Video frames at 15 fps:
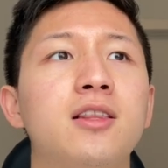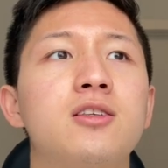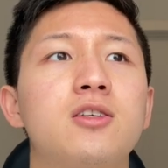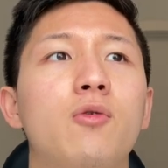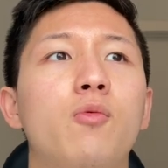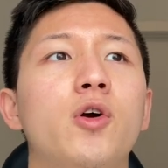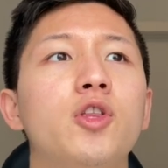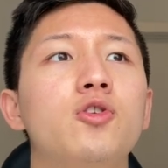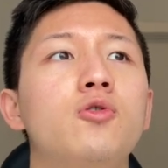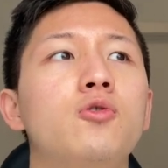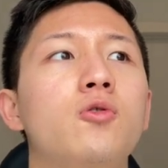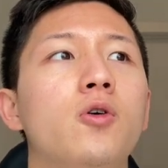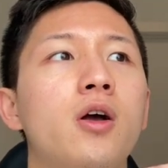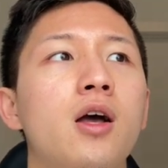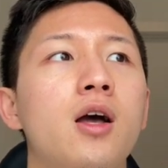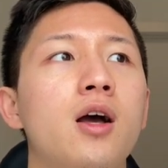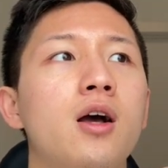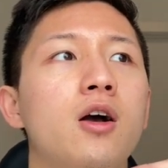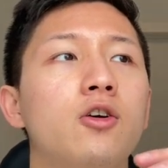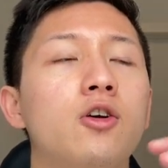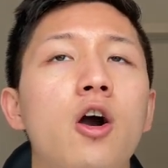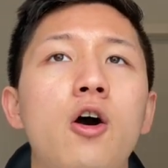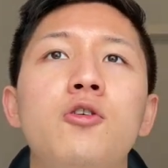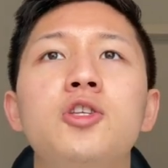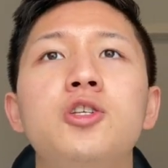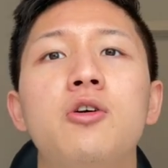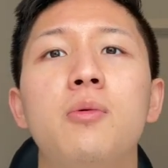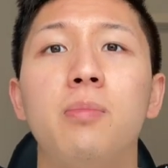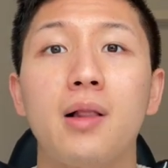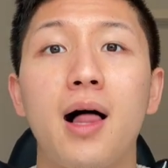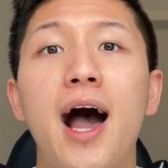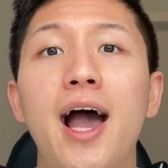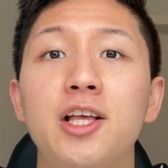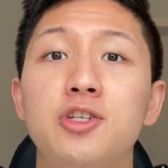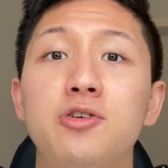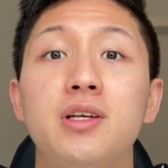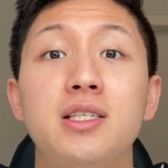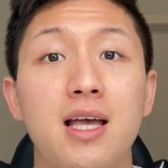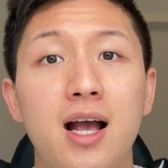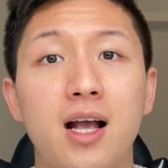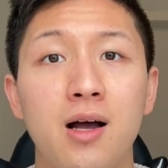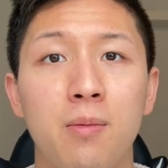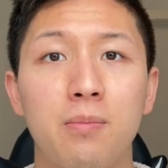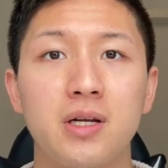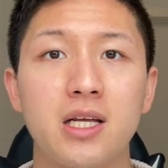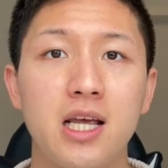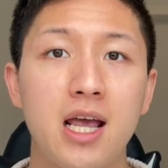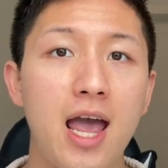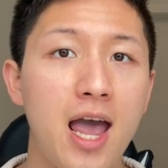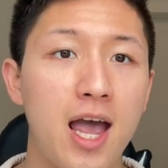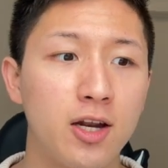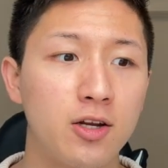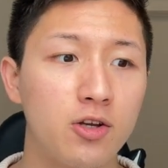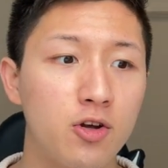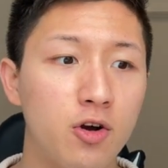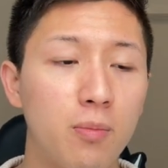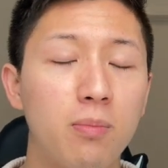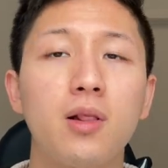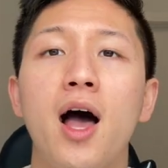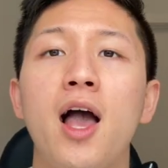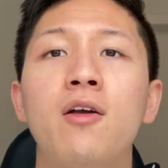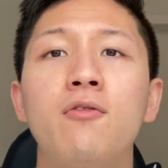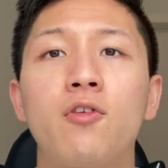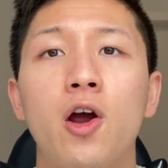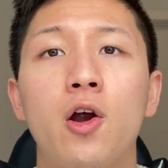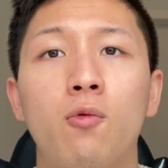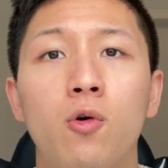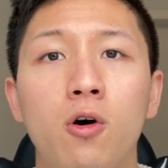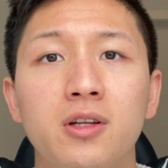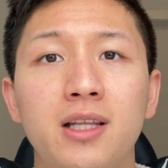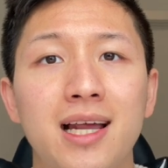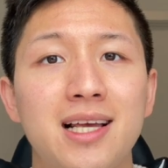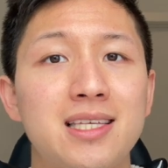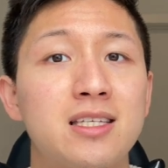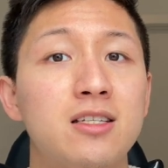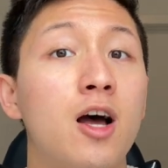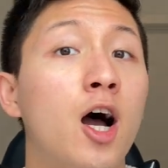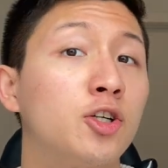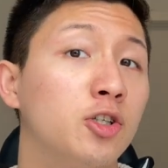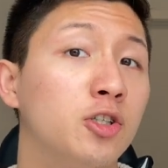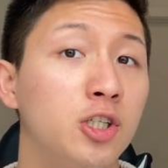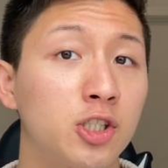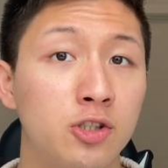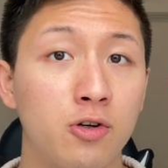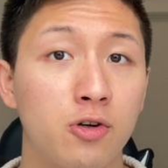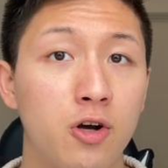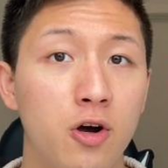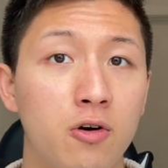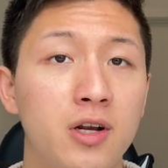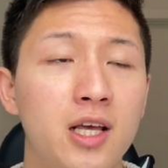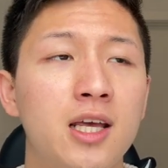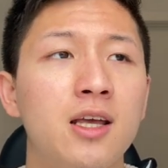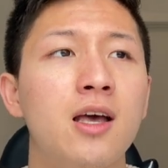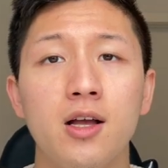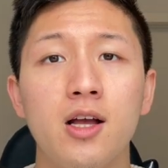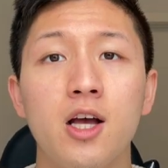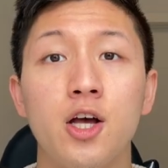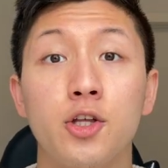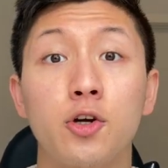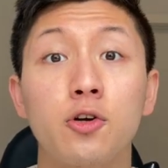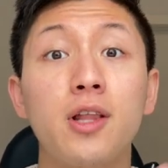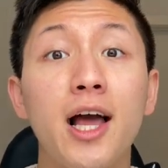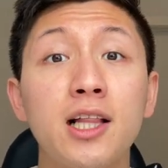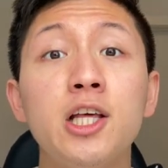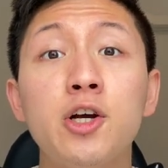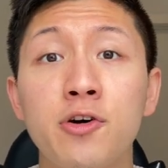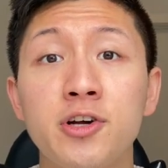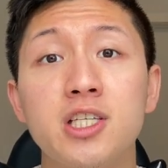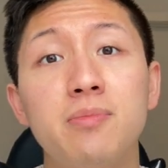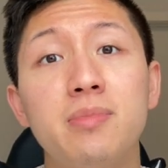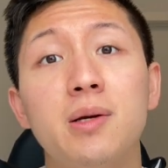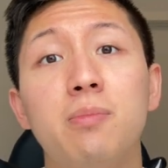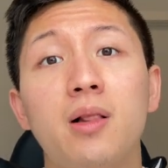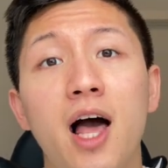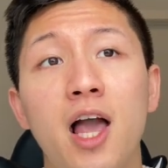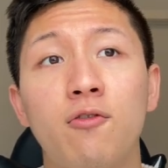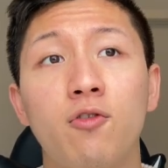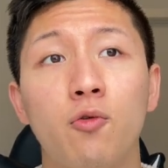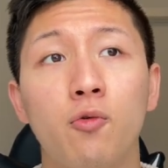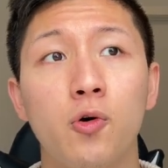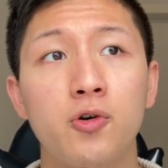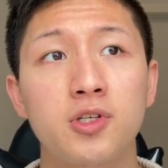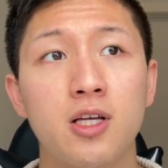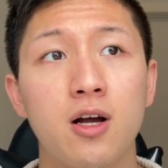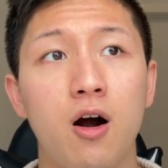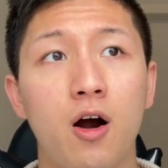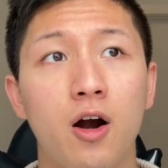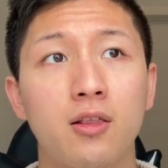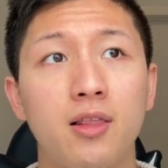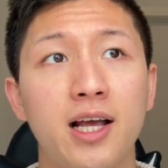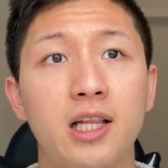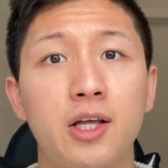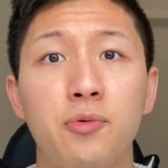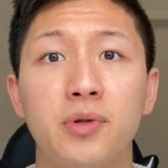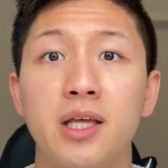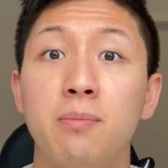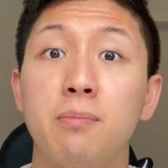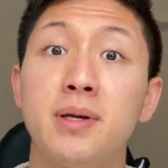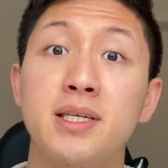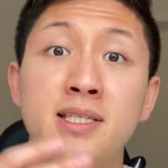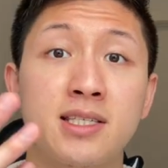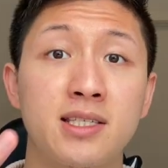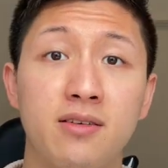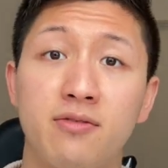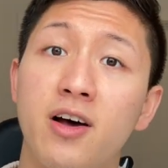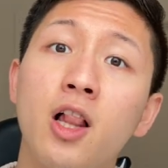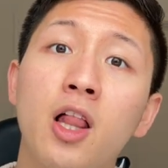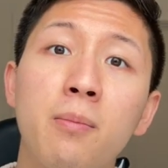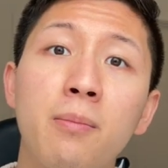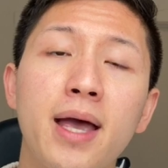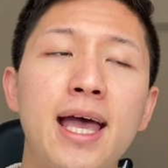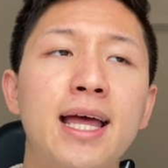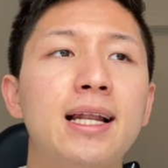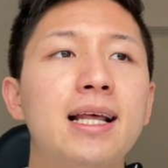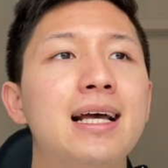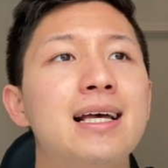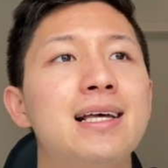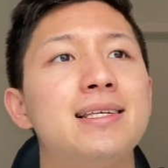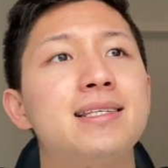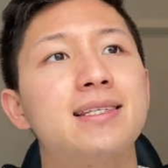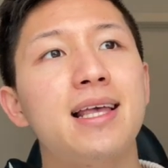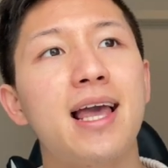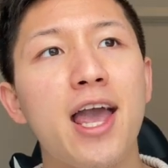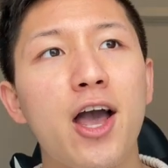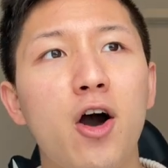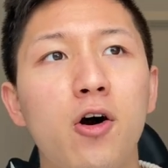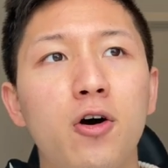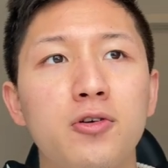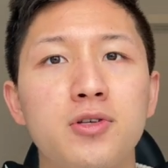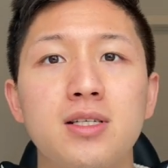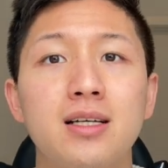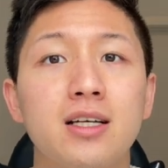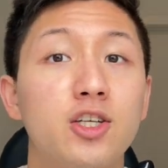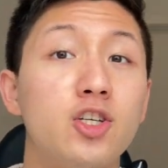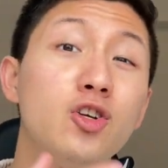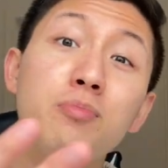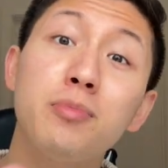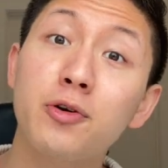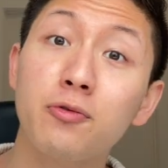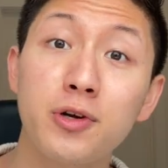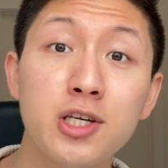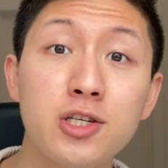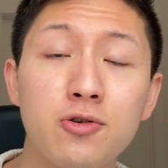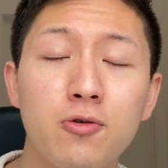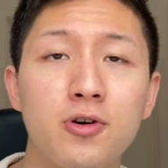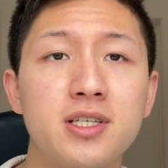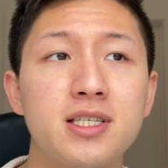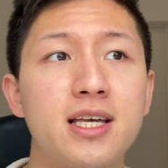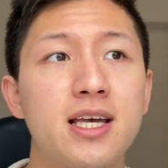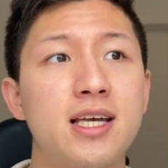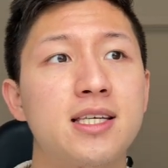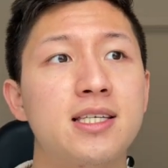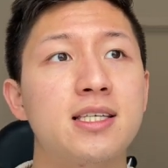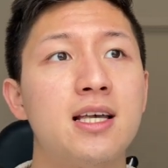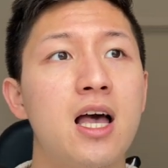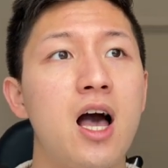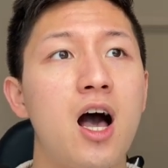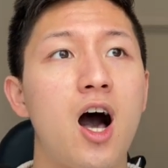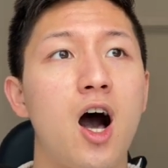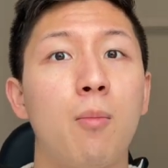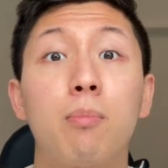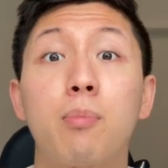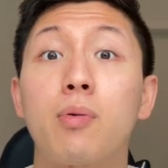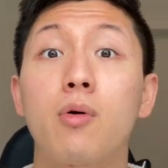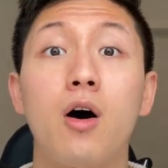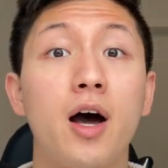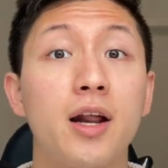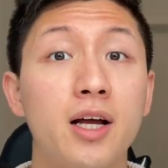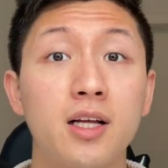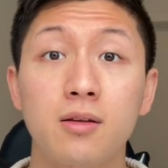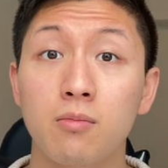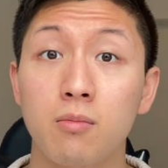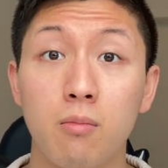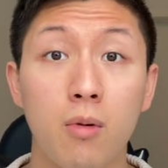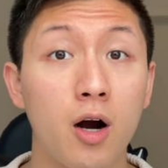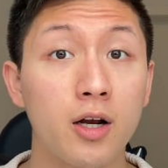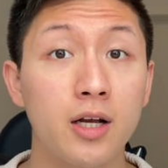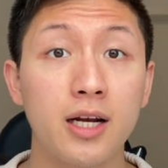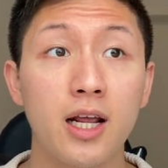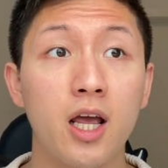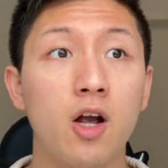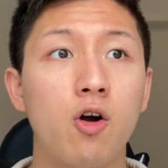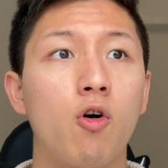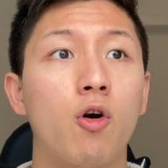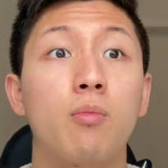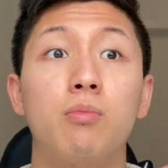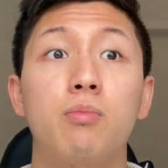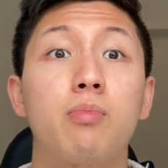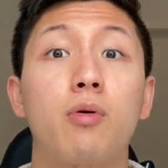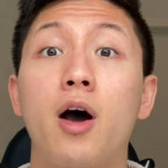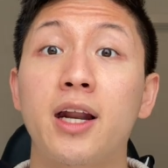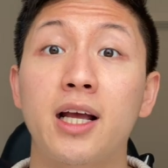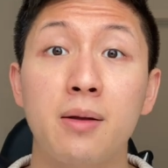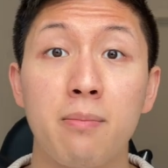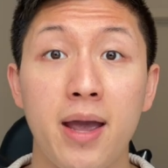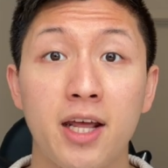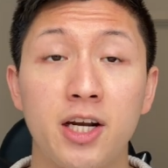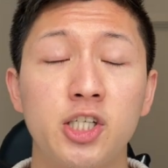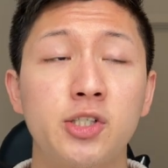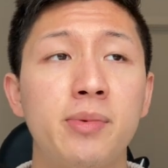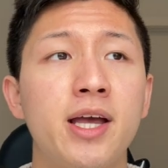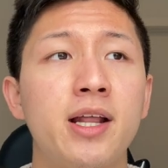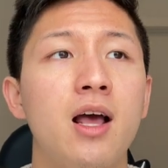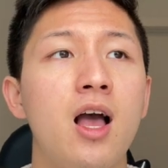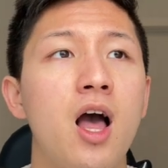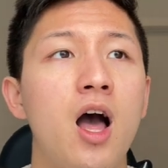So when you go to apply to a tech company and you're applying for a role that is non-traditional coding, they're likely going to be applying for roles that are likely within business development, sales, human resources, um, product marketing, or product management.